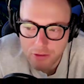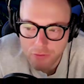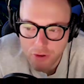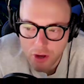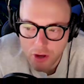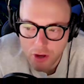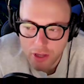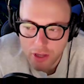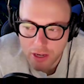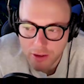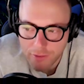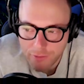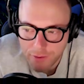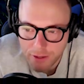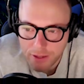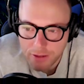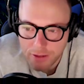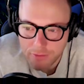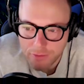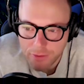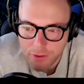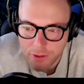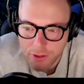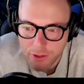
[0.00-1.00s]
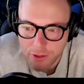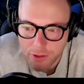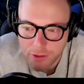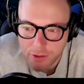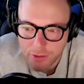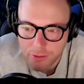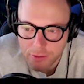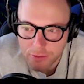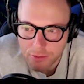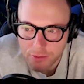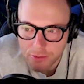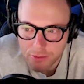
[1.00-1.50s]
you're right. I think that,
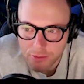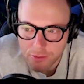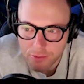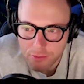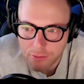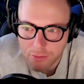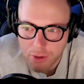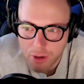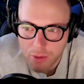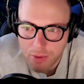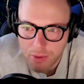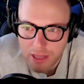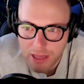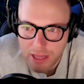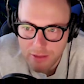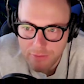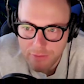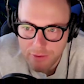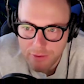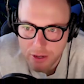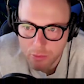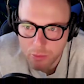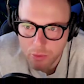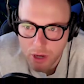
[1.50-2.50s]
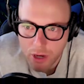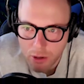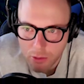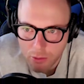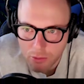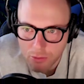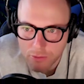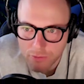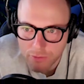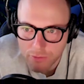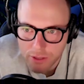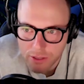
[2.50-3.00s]
well, we live in a
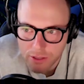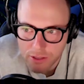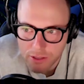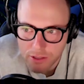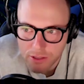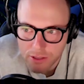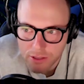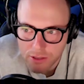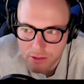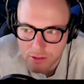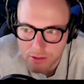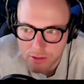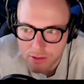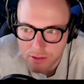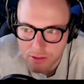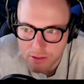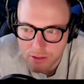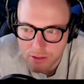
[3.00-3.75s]
world that's